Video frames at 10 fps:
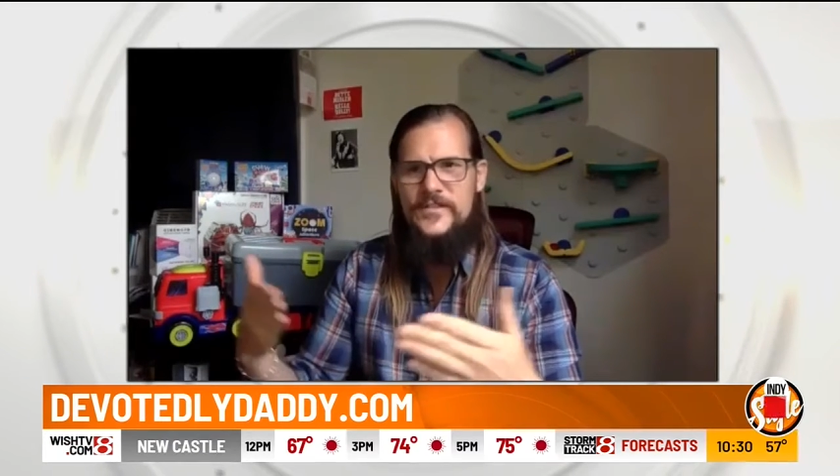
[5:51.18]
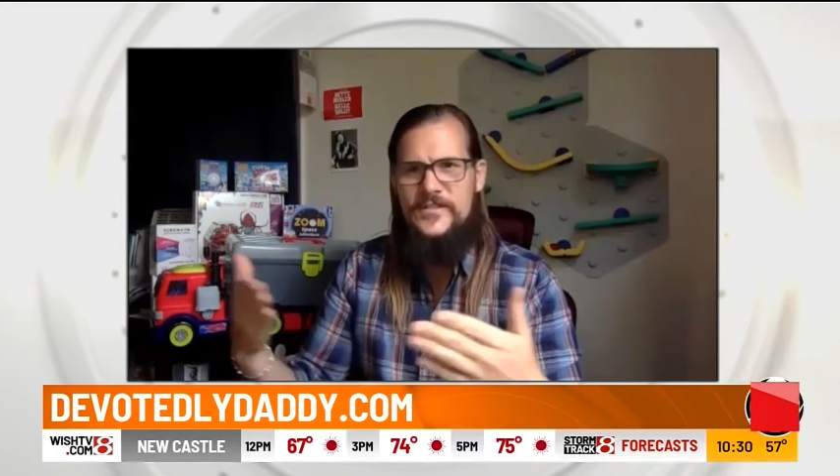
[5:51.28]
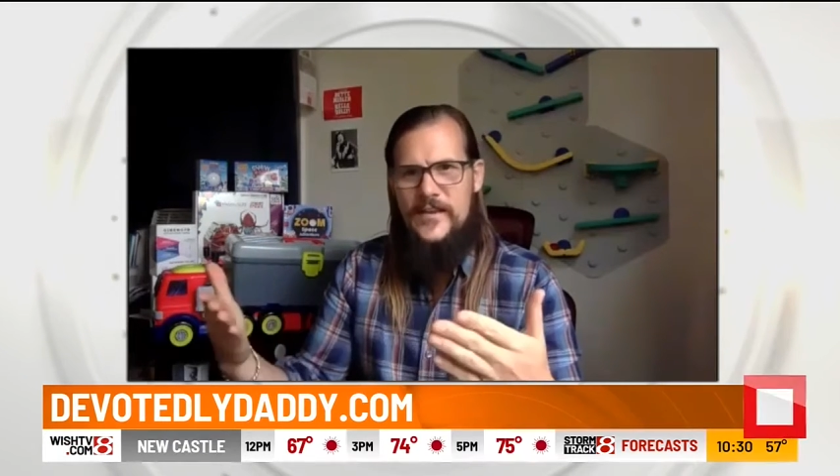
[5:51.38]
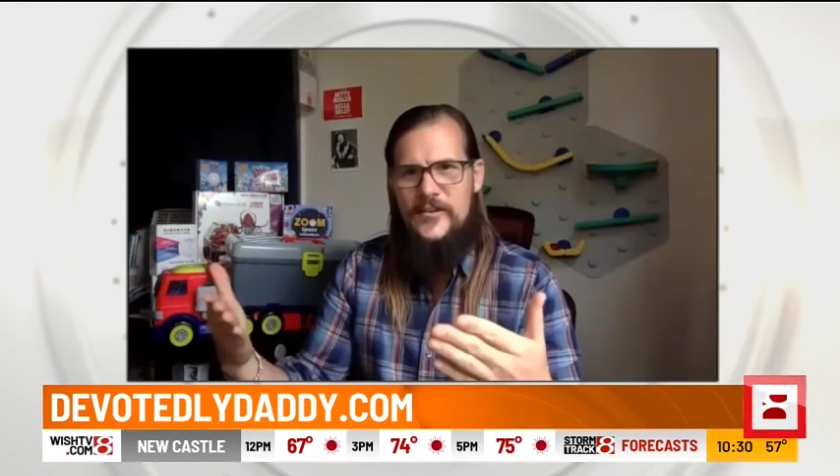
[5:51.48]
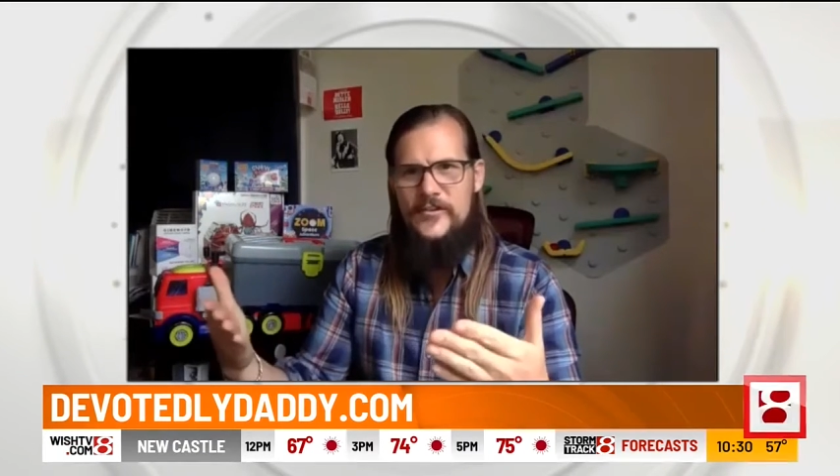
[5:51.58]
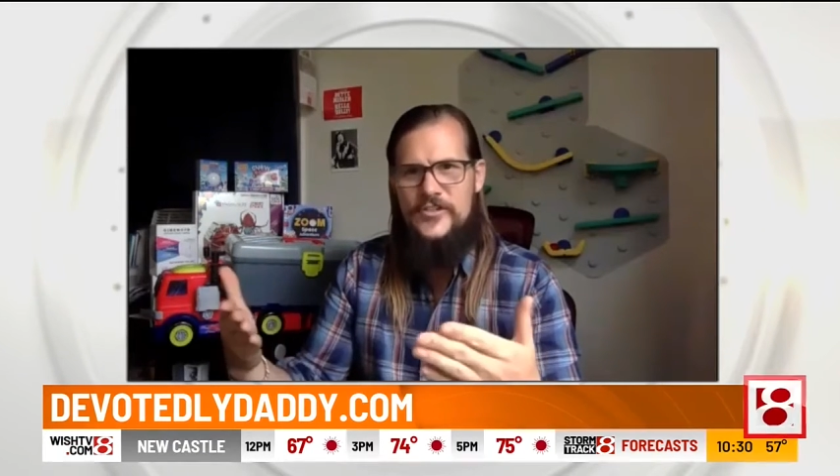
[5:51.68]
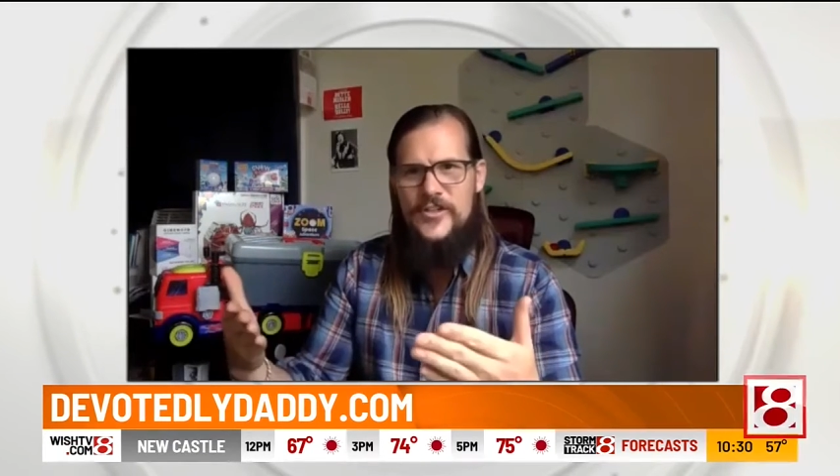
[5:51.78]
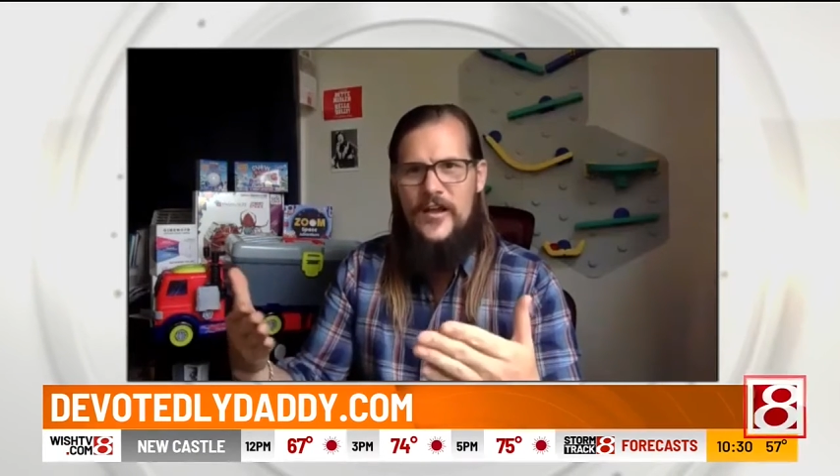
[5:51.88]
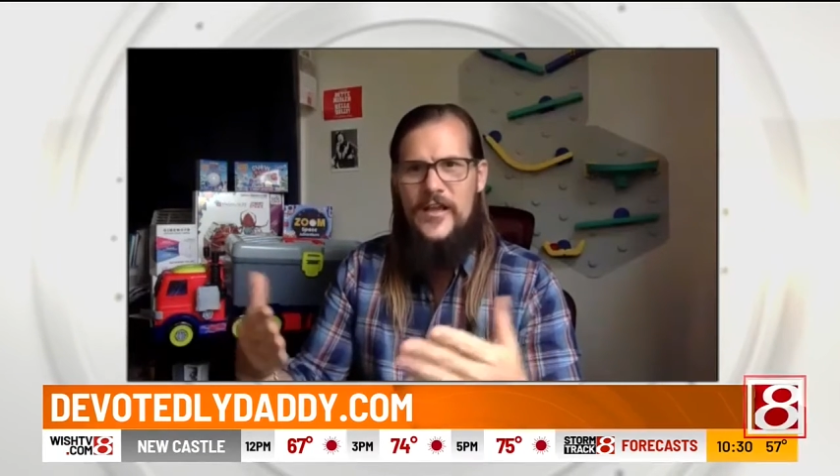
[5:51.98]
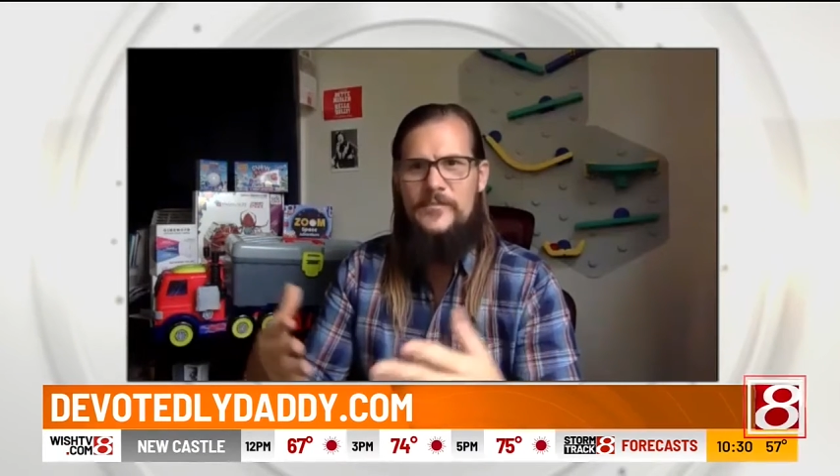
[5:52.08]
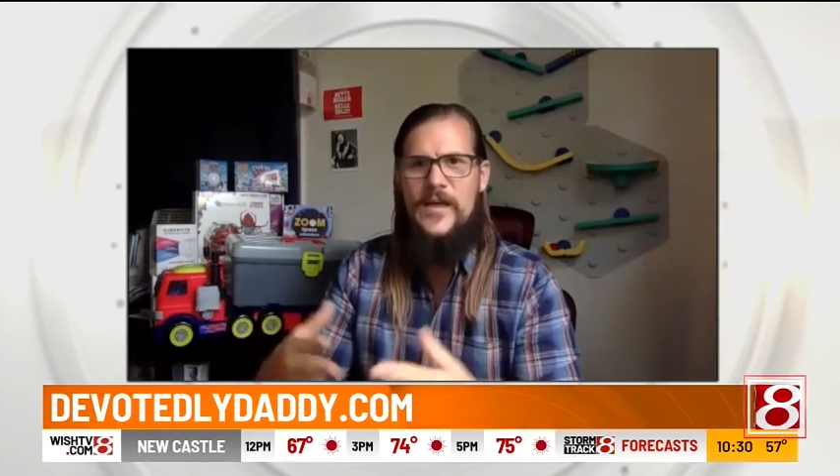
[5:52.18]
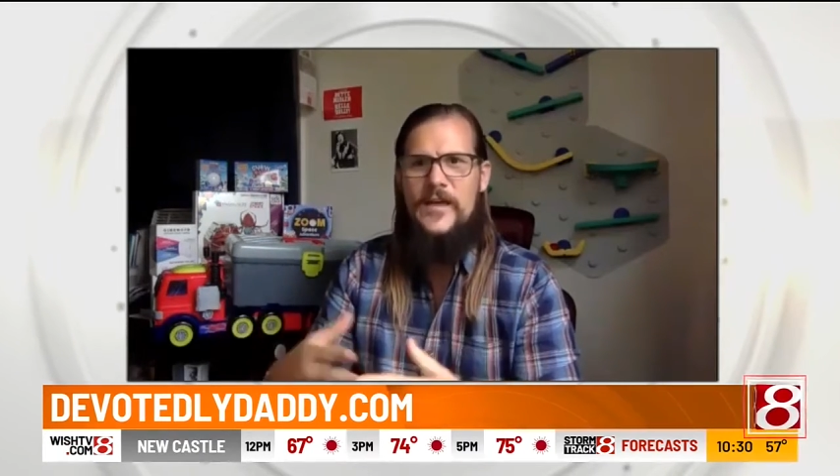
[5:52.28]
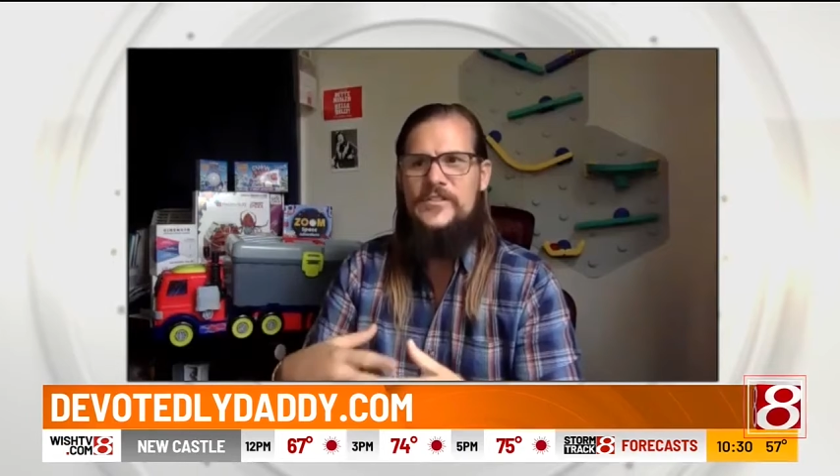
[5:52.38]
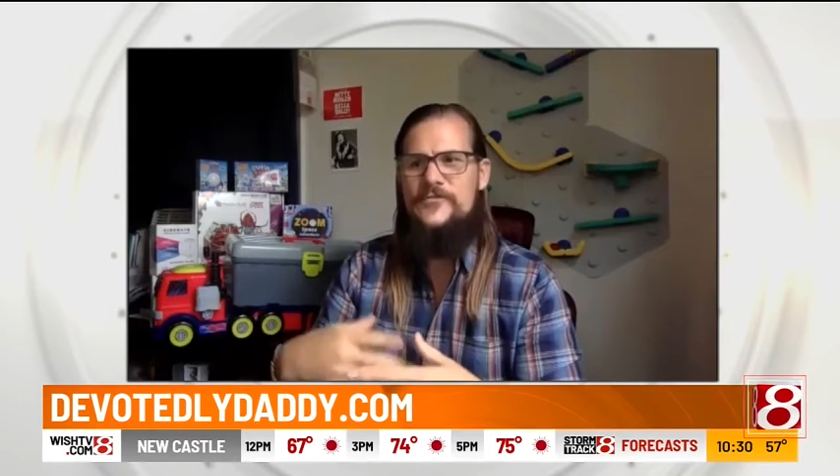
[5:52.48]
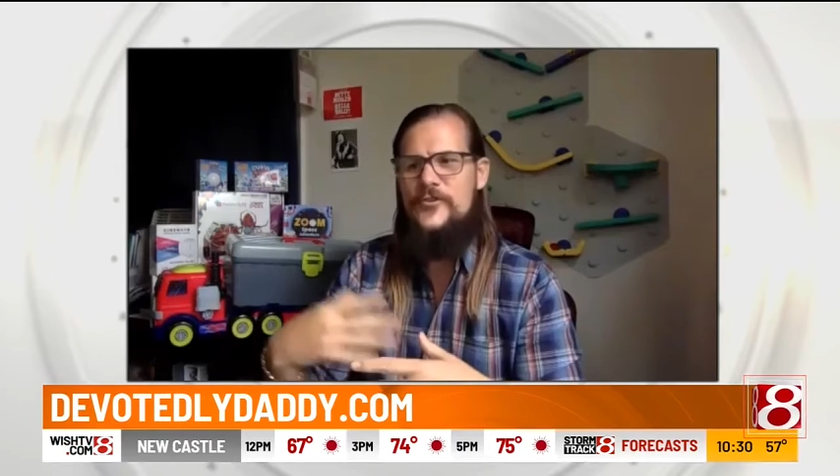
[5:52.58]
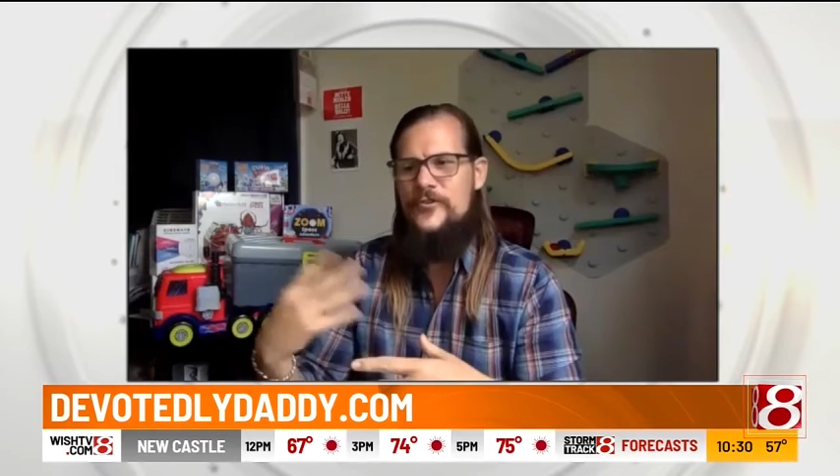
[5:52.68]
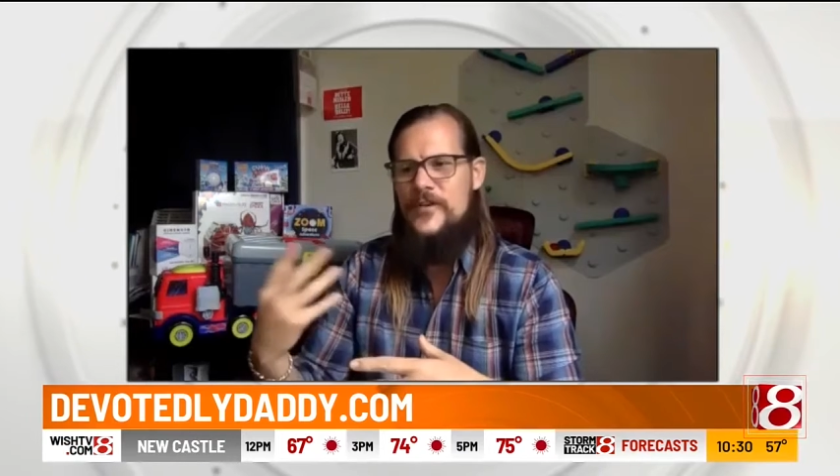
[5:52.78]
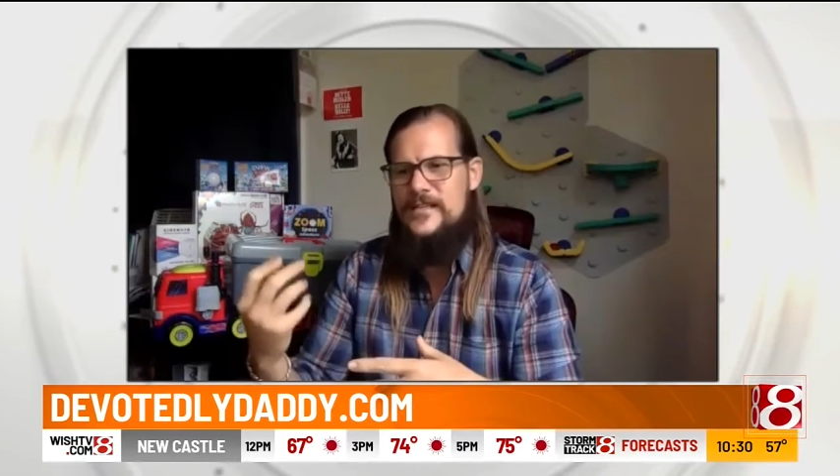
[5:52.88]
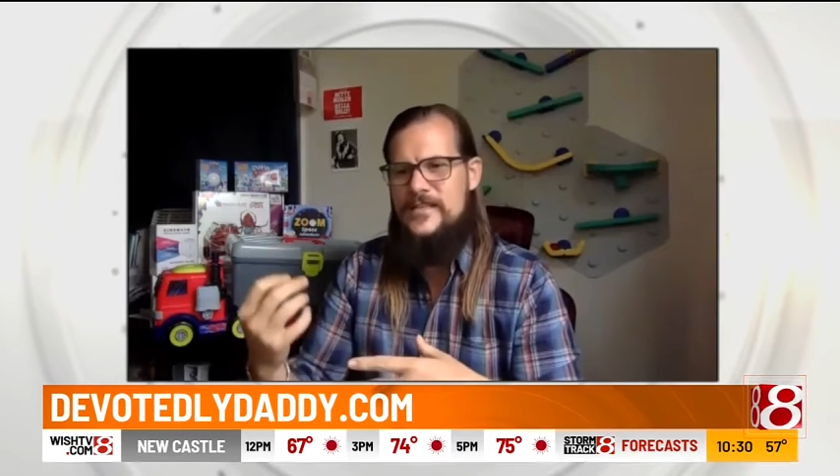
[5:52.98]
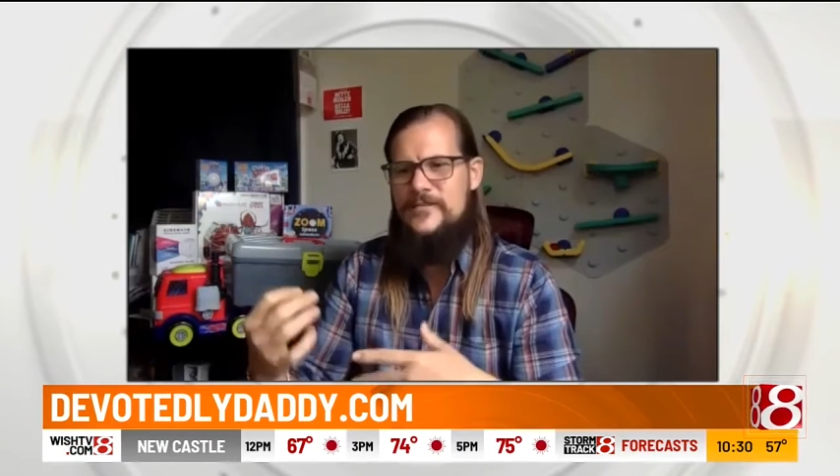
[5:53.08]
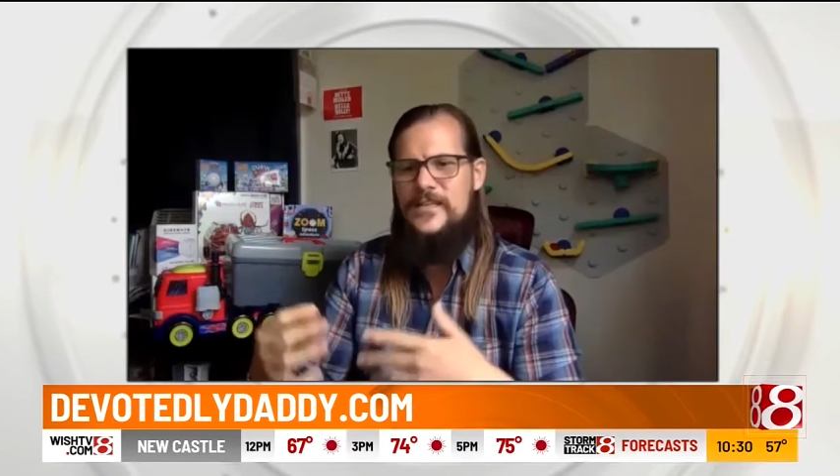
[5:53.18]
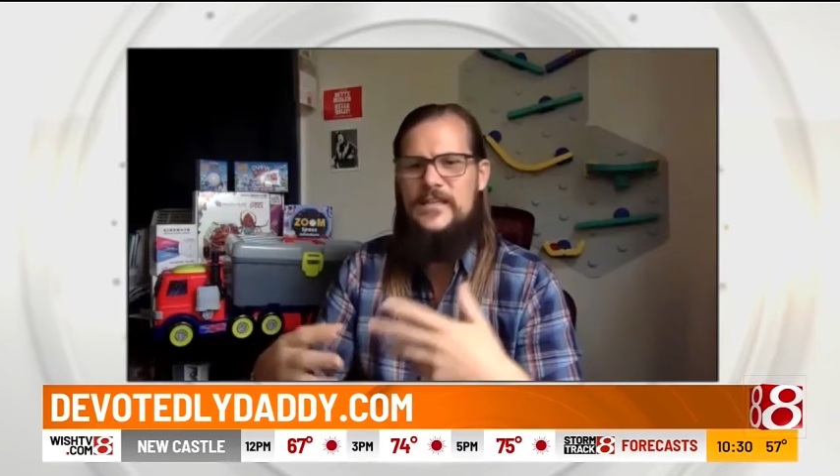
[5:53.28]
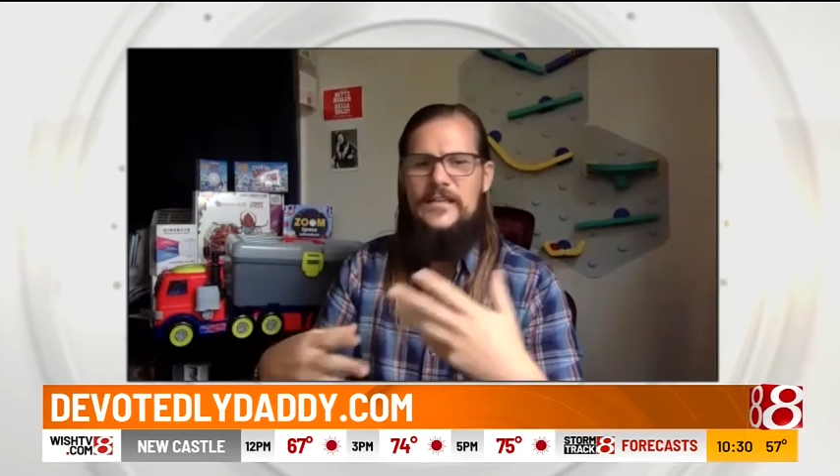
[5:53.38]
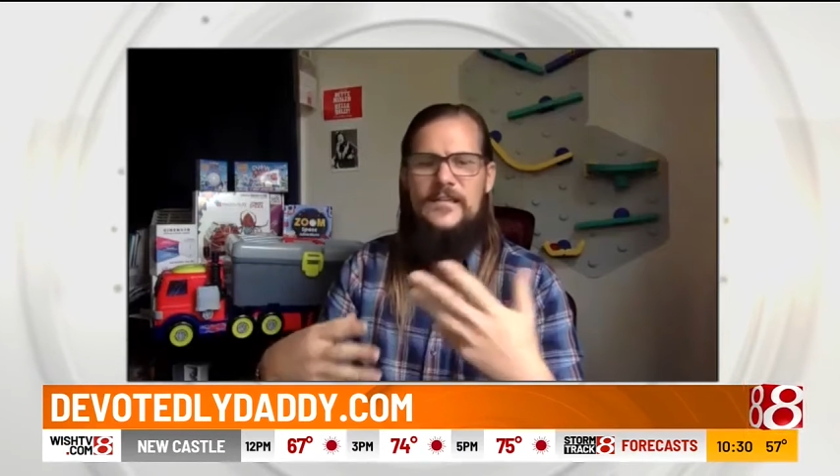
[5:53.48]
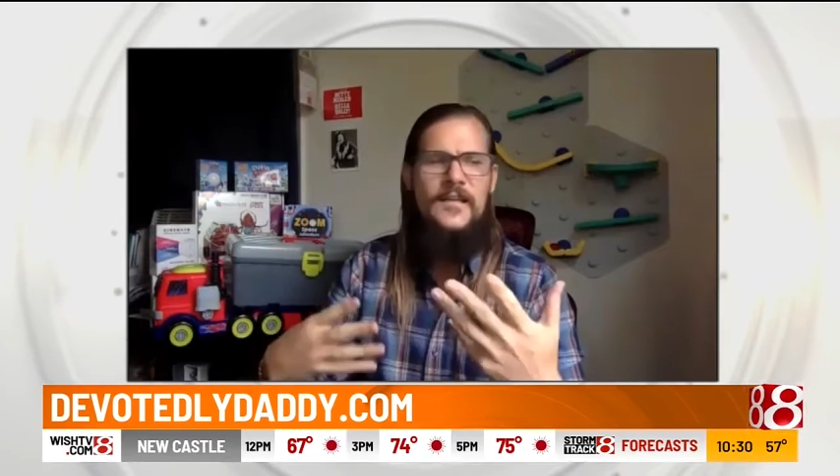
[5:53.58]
is setting your child up not just for creativity